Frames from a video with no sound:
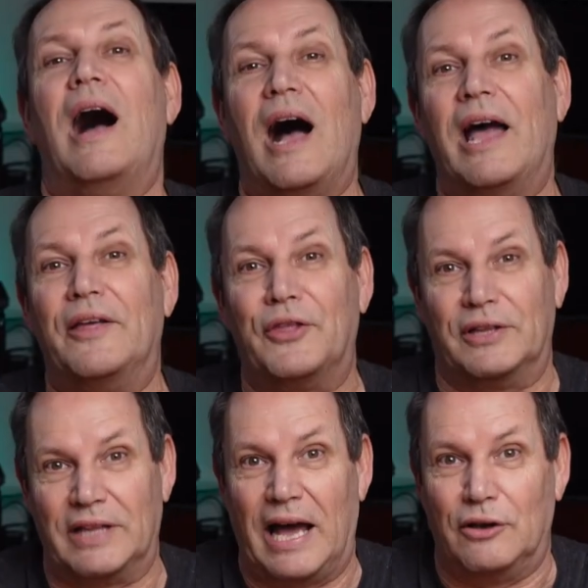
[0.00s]
I
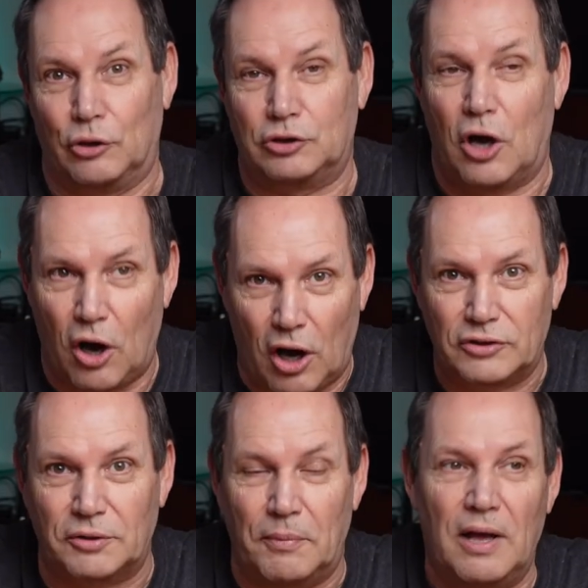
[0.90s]
think that looks
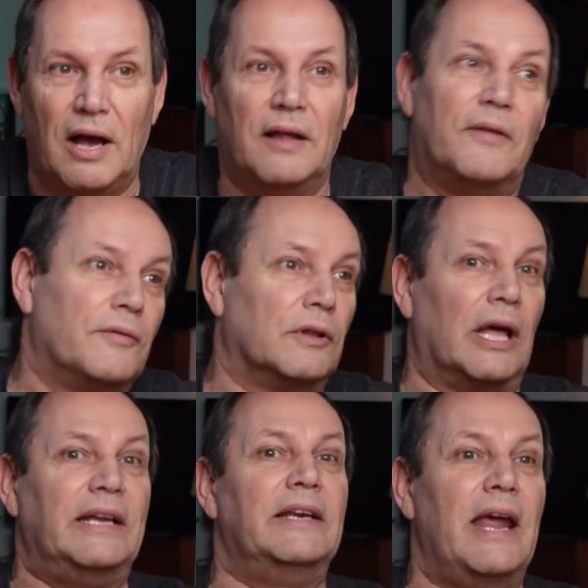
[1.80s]
awesome.
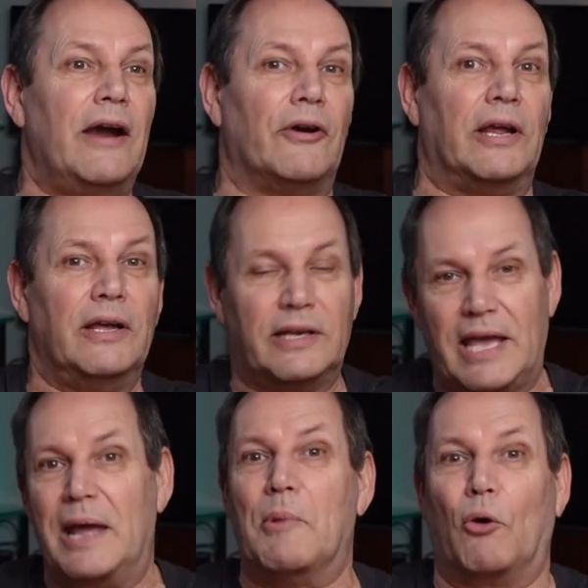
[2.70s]
Light and airy
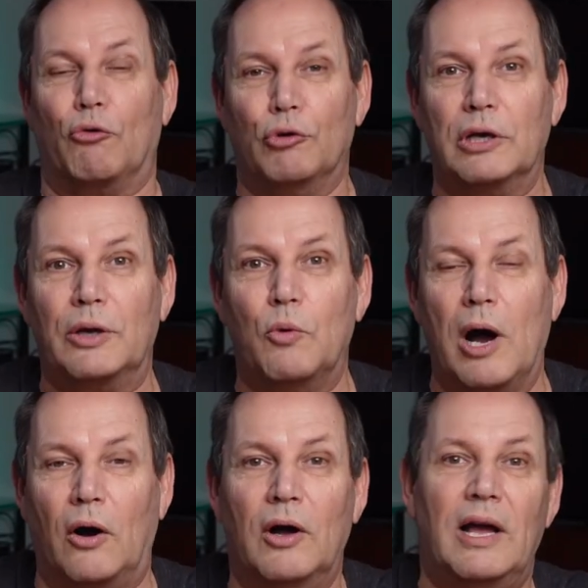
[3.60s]
came out really
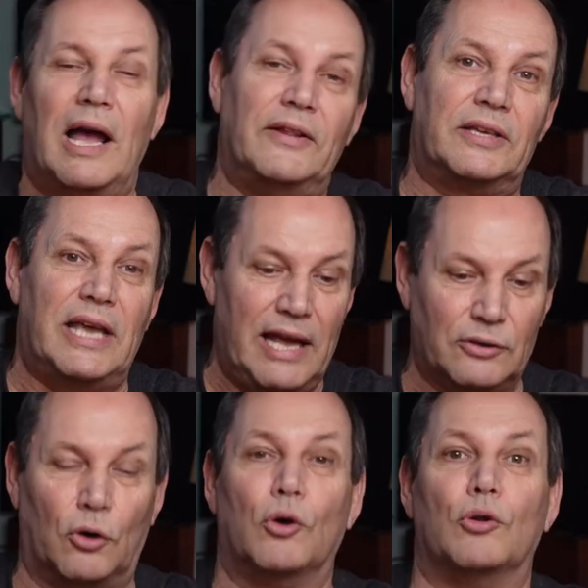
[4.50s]
well, and the
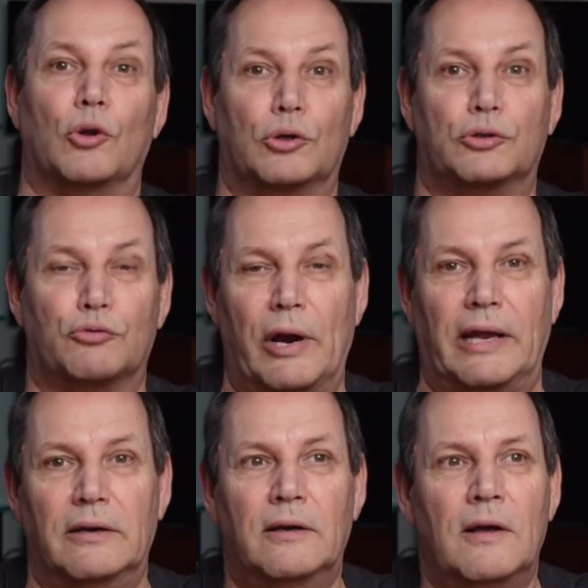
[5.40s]
candle looks great.
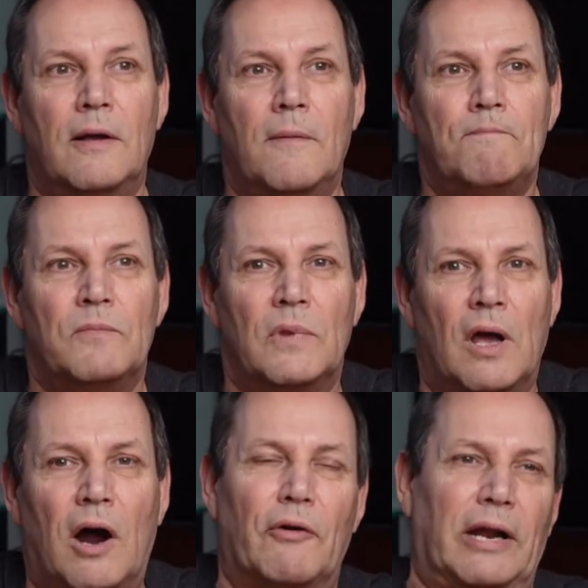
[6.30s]

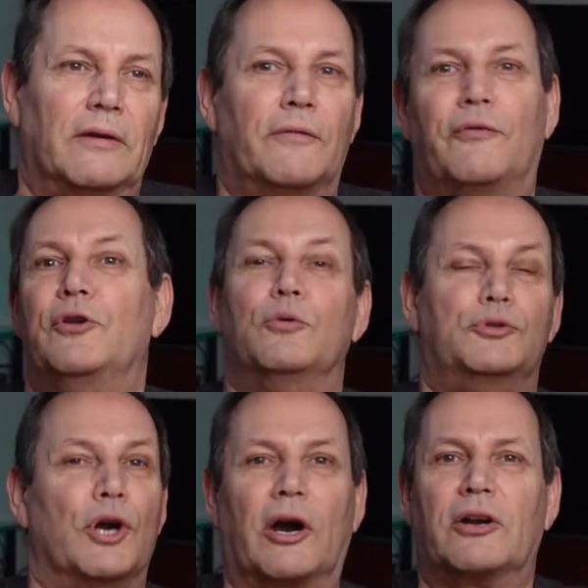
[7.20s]
All right, for you
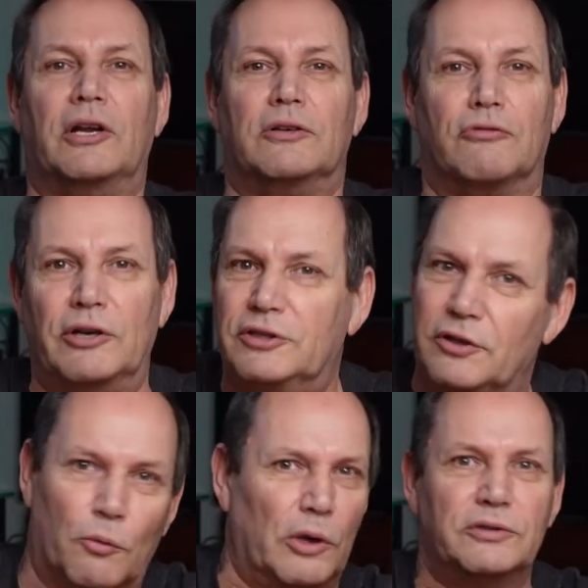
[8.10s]
dark and grungy,
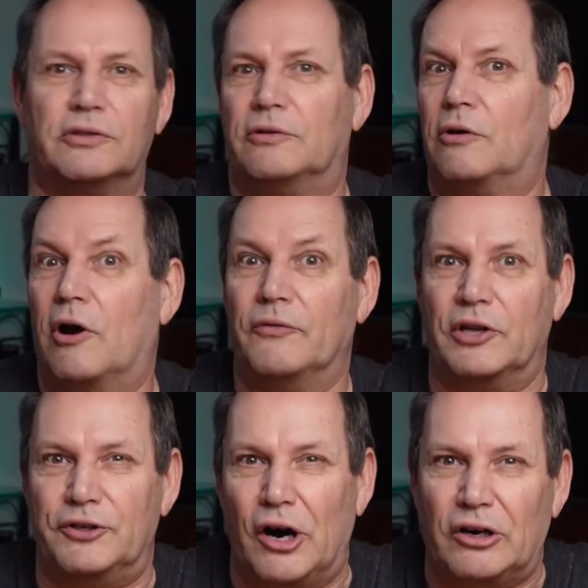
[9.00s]
the ones that are on the
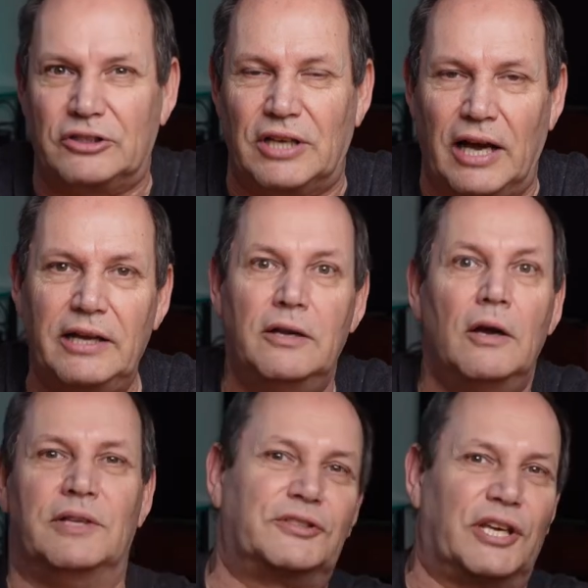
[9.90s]
dark side,
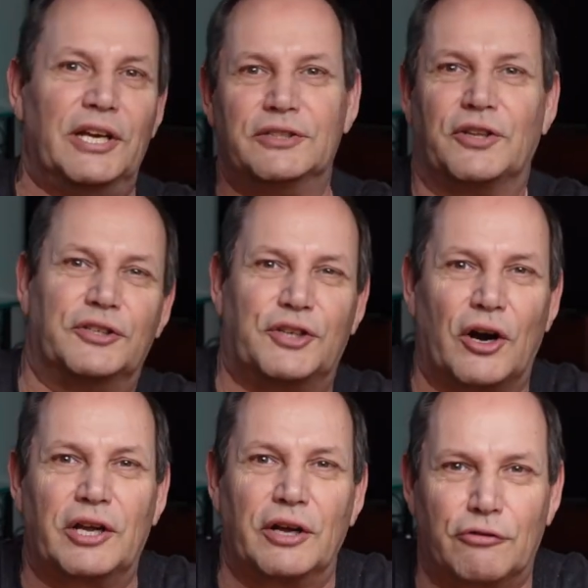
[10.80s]
let's get into the
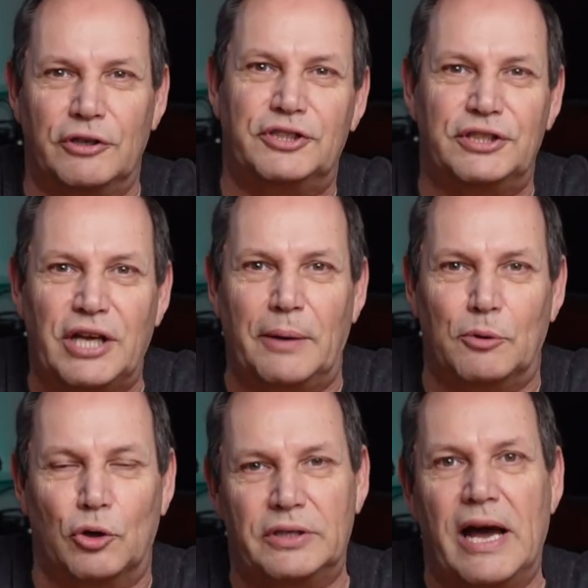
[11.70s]
dark and grungy type
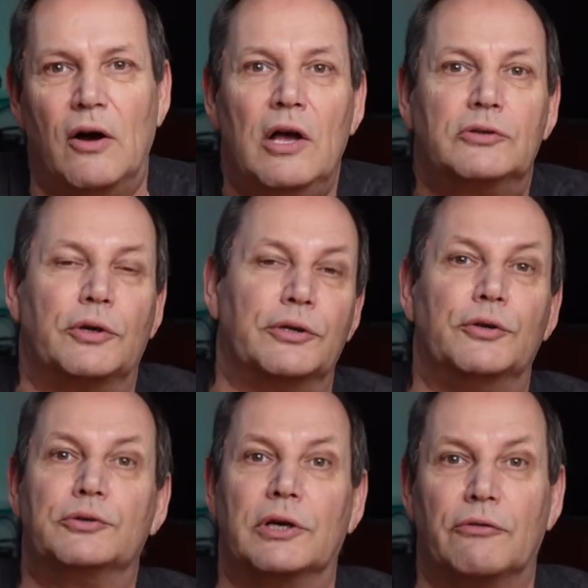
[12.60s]
look now. So what I'm gonna do
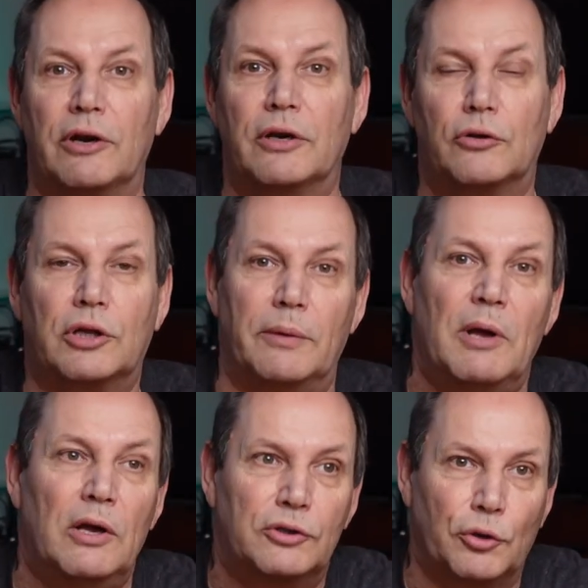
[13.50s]
is I'm gonna run a little clip
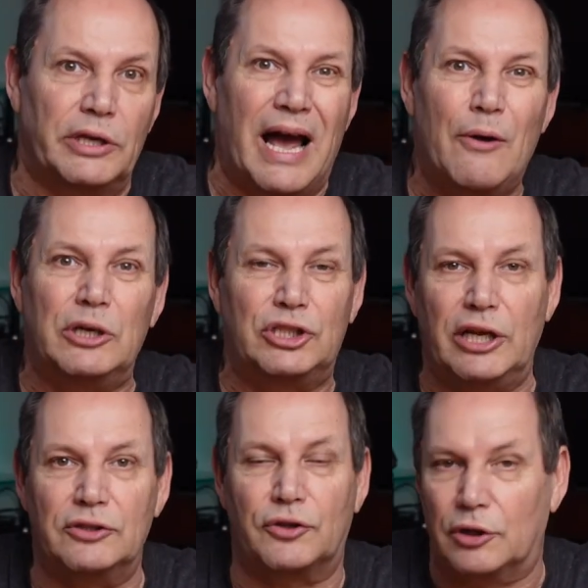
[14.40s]
showing you how I
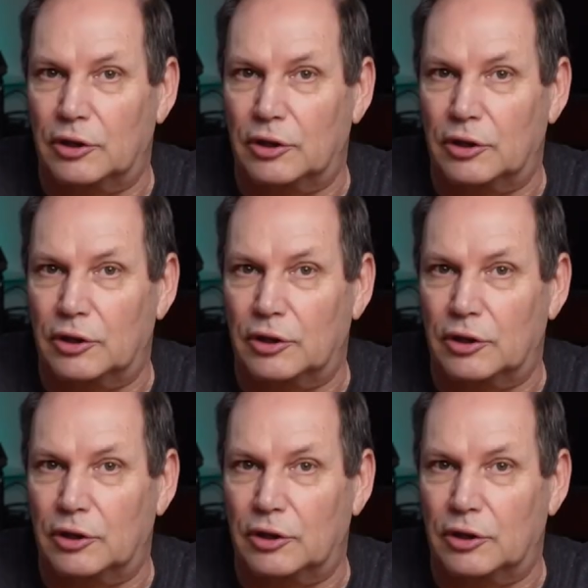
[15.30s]
changed the